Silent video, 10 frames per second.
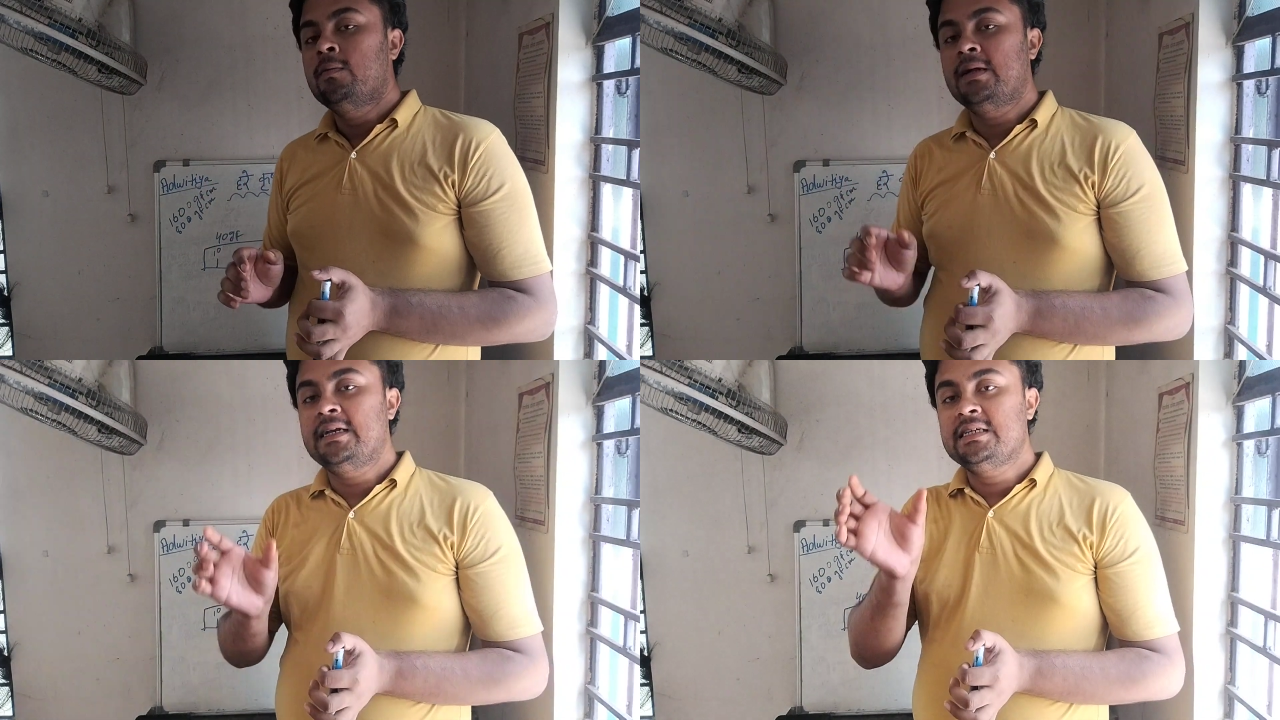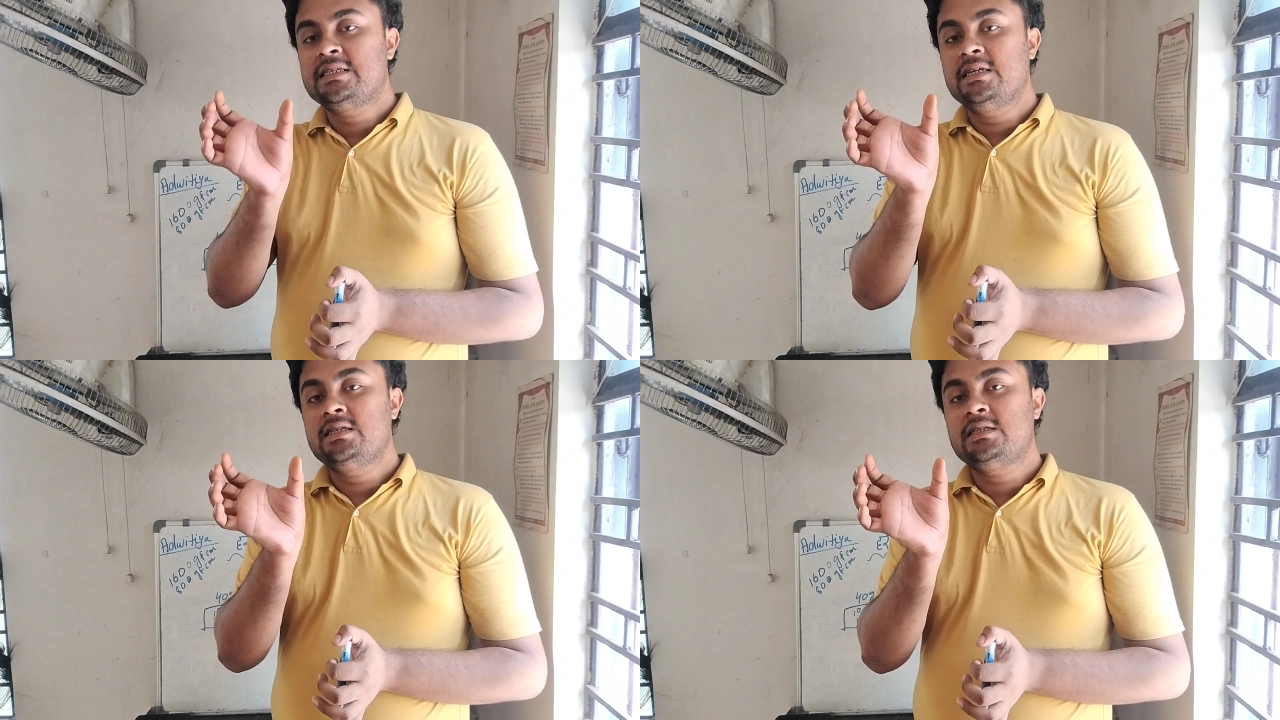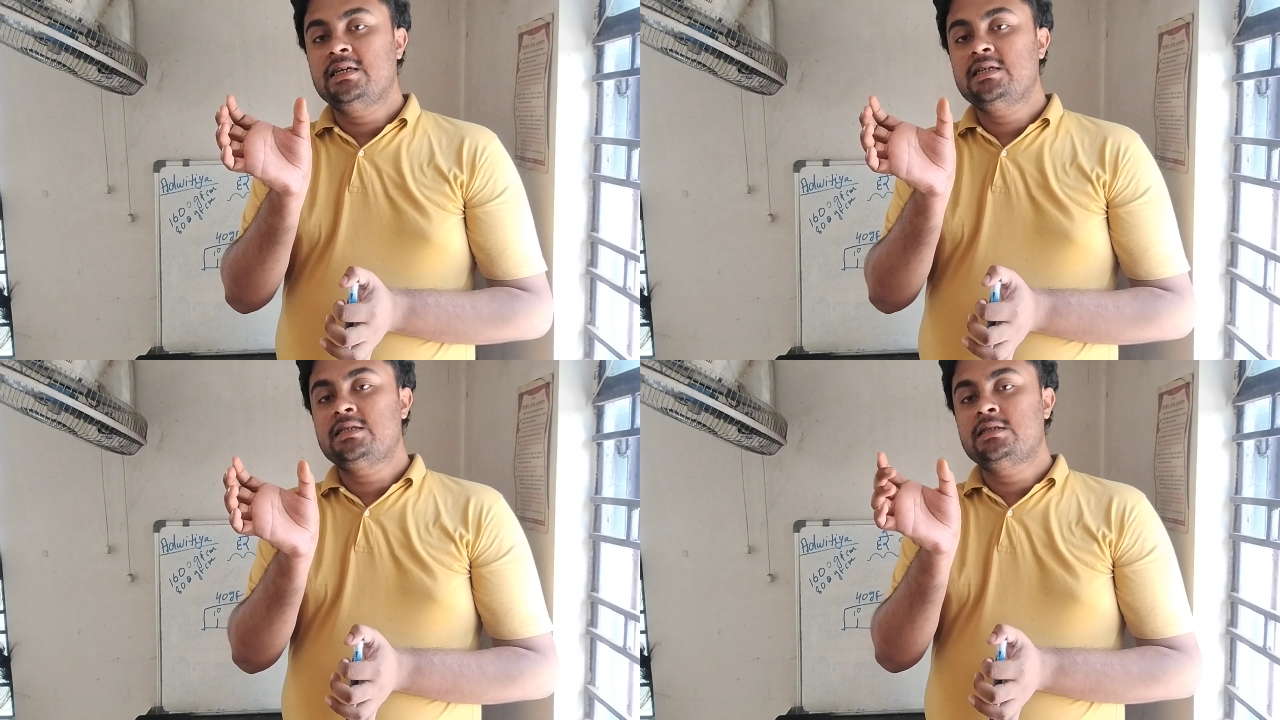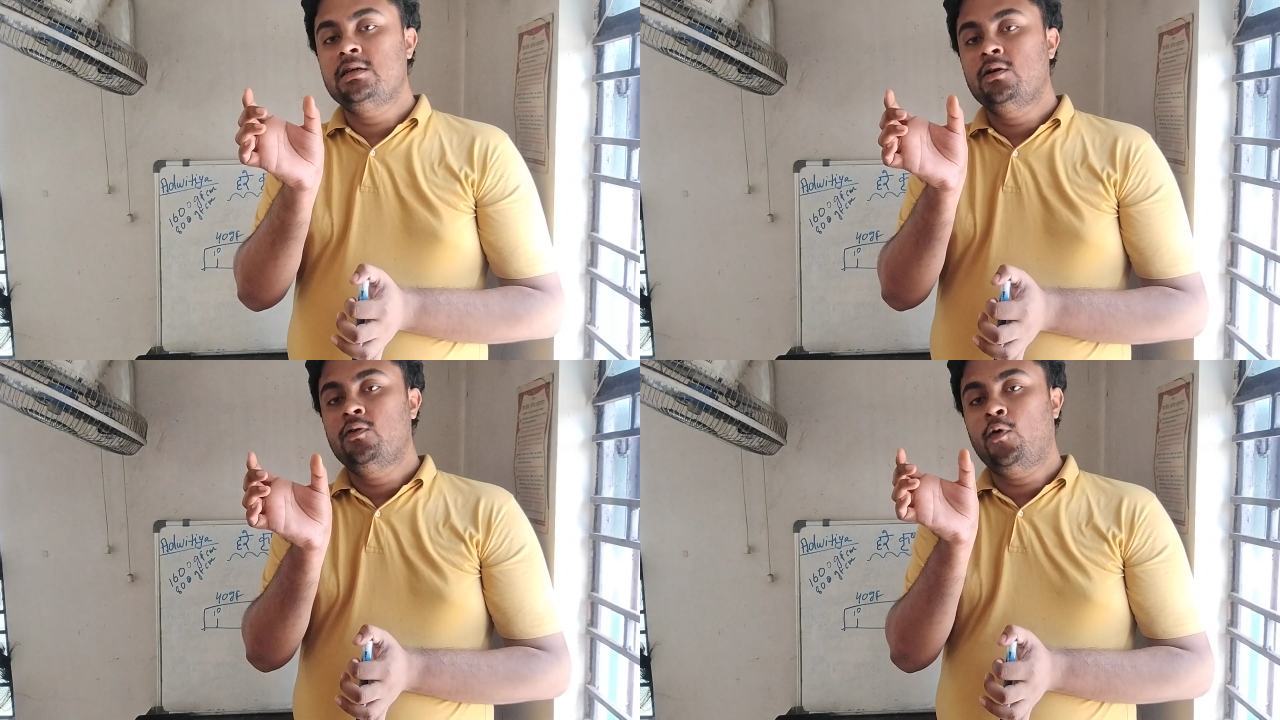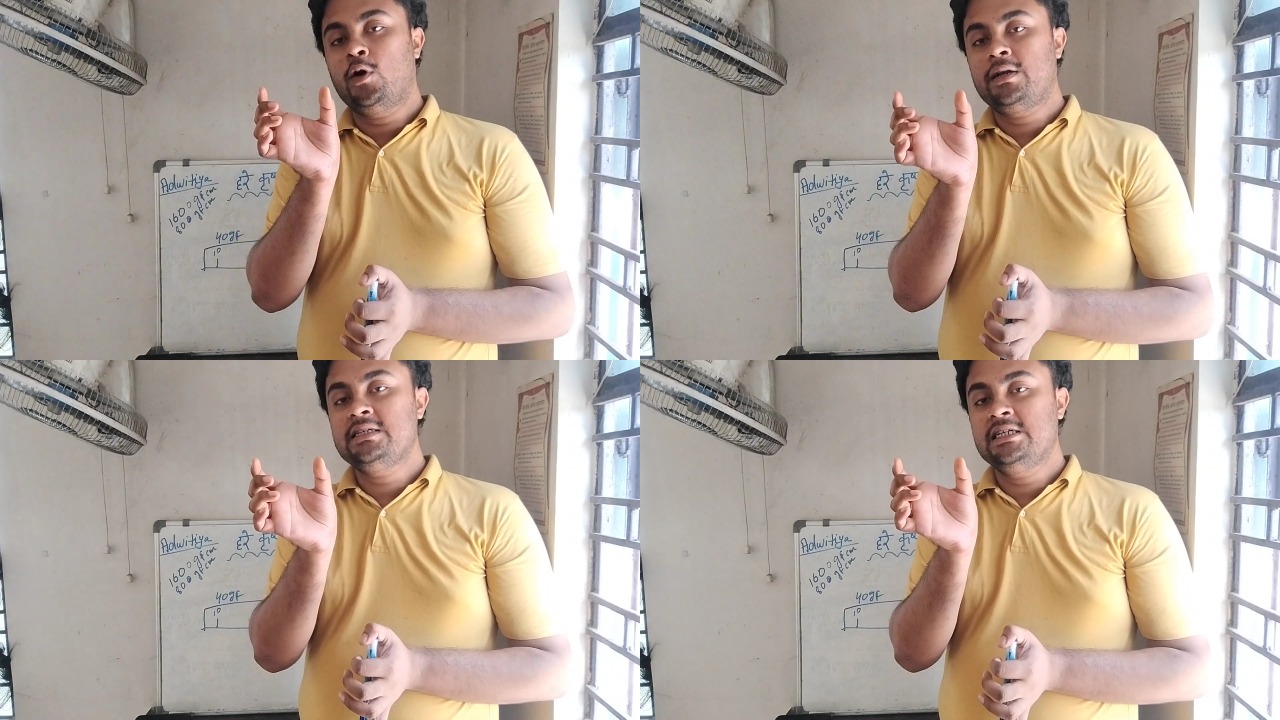the distance is
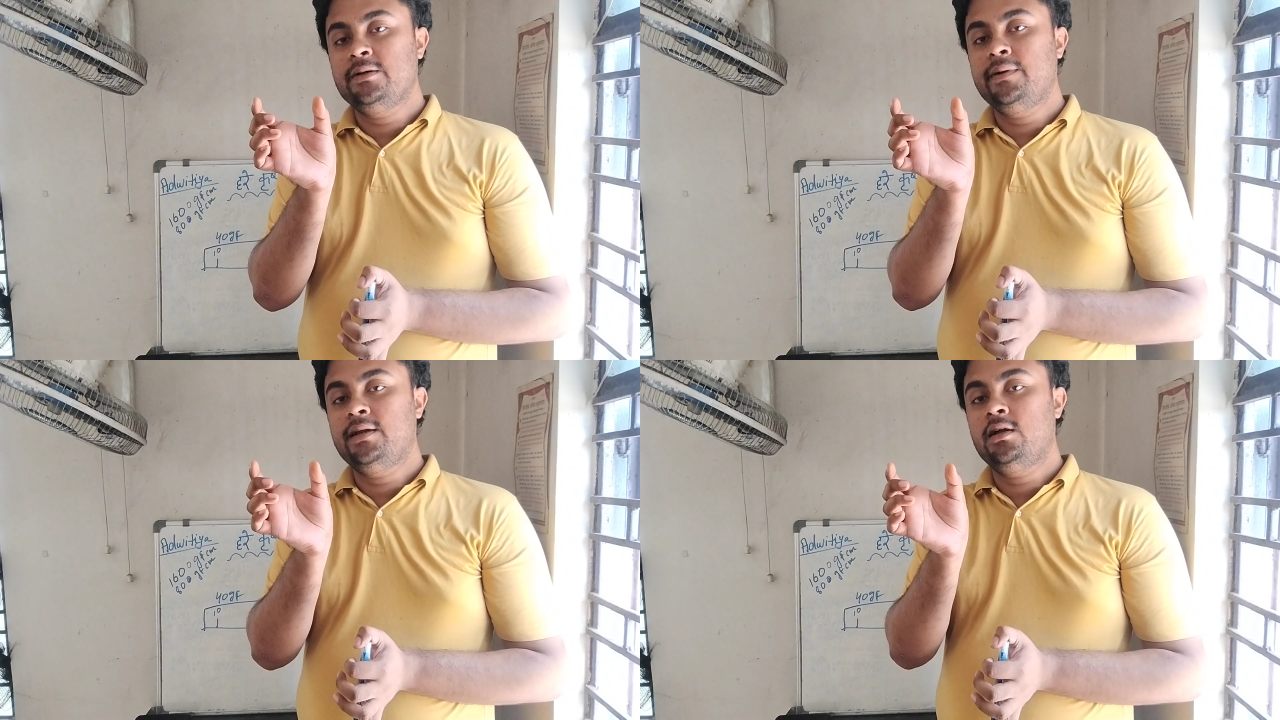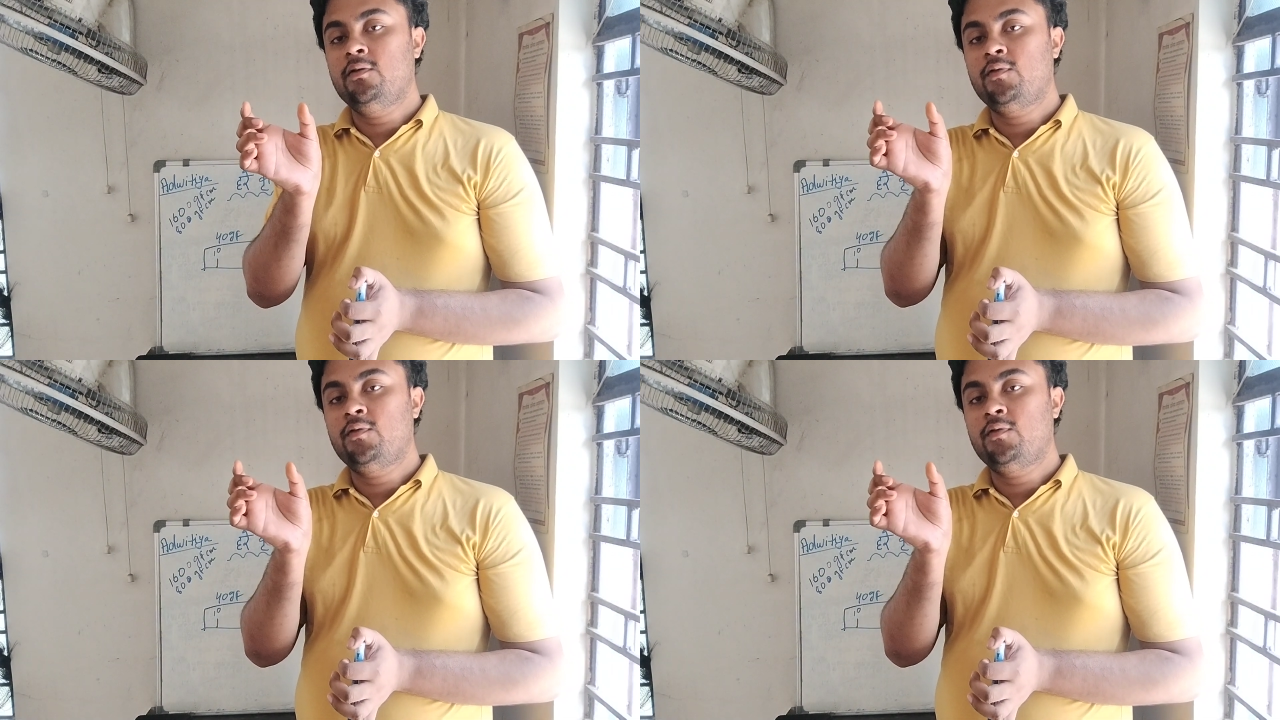40 centimeter